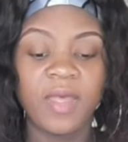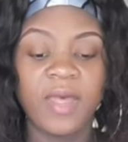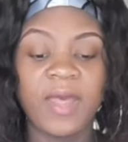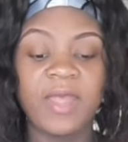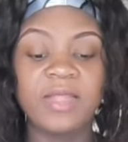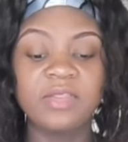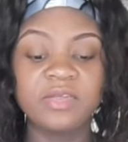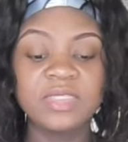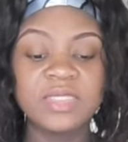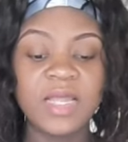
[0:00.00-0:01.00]
I
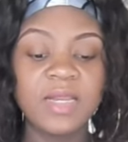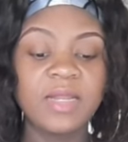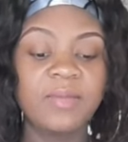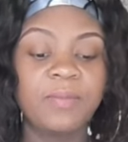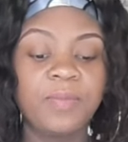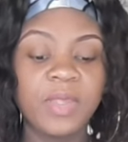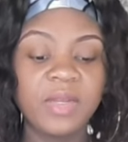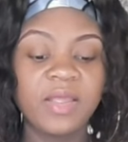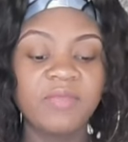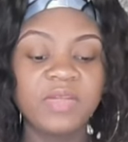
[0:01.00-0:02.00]
understand that being
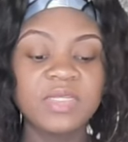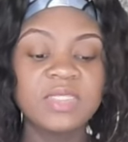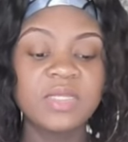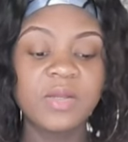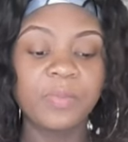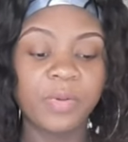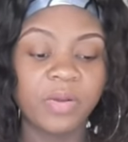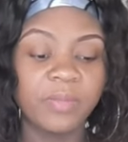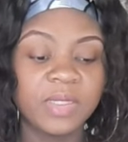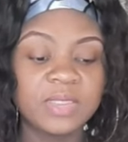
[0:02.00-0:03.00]
given a study
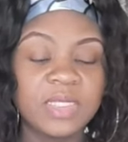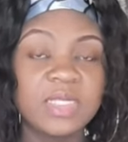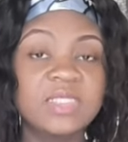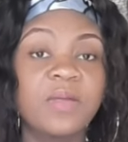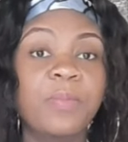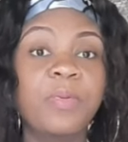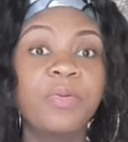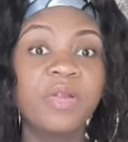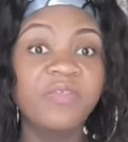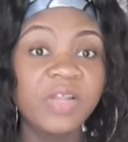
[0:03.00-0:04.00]
permit is a
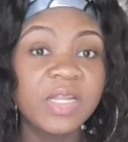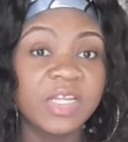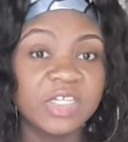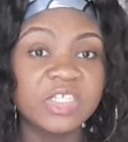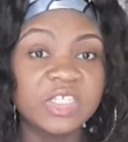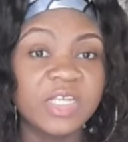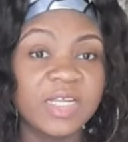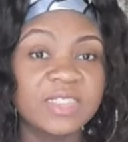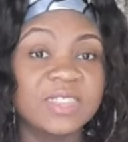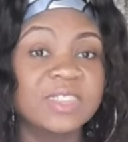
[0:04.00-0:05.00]
privilege.
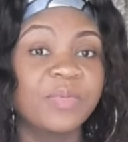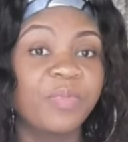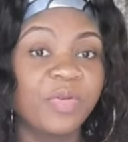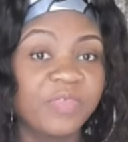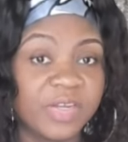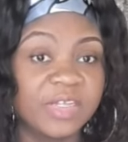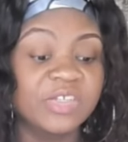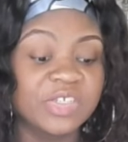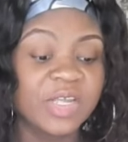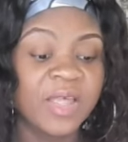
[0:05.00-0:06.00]
Yes, it is a
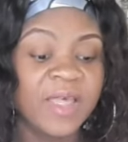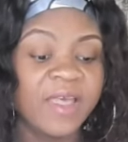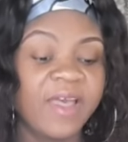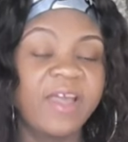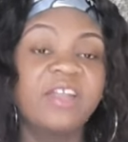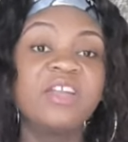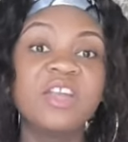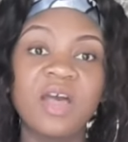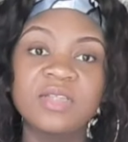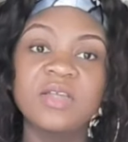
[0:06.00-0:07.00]
privilege and
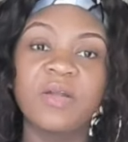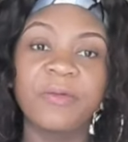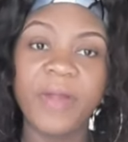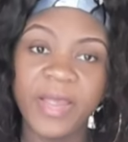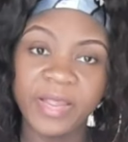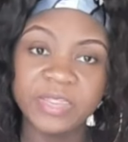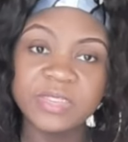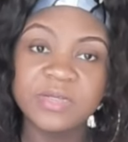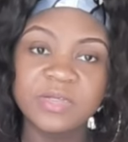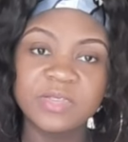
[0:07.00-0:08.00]
not a right.
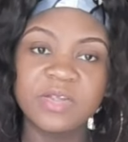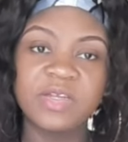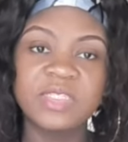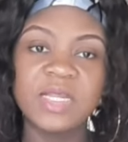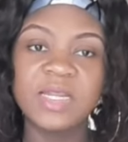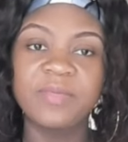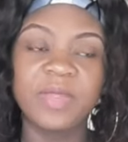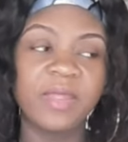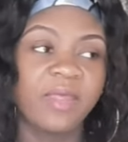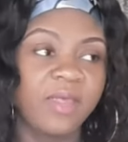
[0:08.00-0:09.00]
So you're telling them
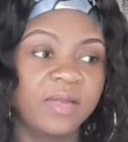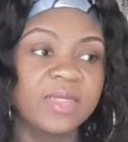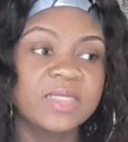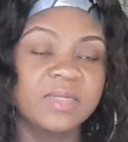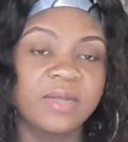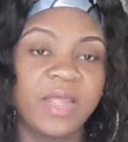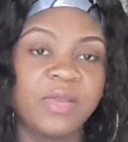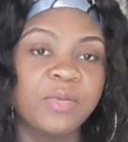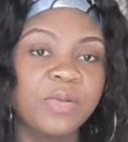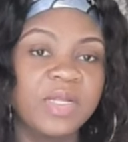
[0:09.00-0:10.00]
that, hey, listen, I
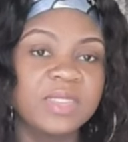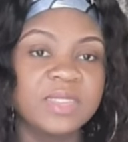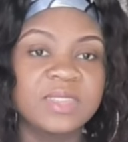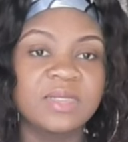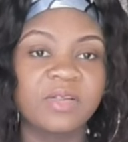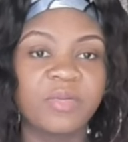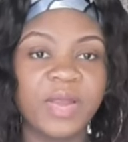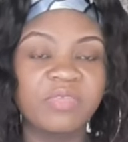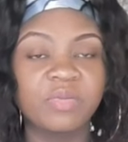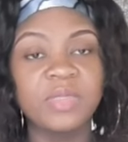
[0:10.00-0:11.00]
know that it's not a
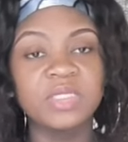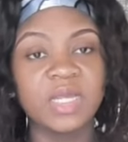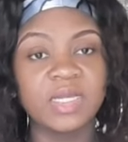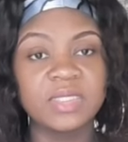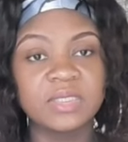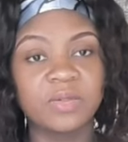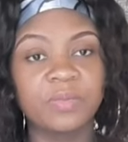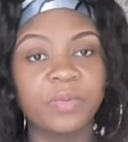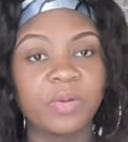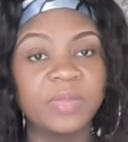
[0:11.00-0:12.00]
right for me to get this study
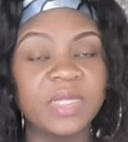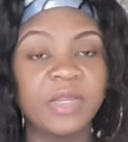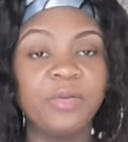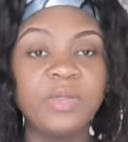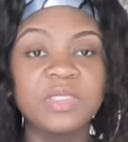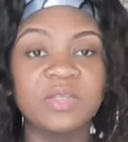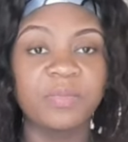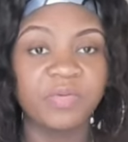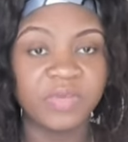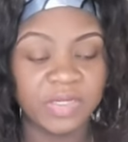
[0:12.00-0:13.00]
permit. I know it is a
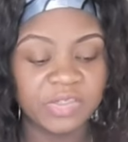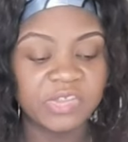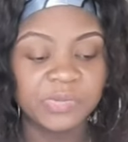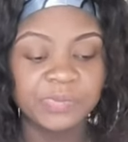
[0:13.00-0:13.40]
privilege.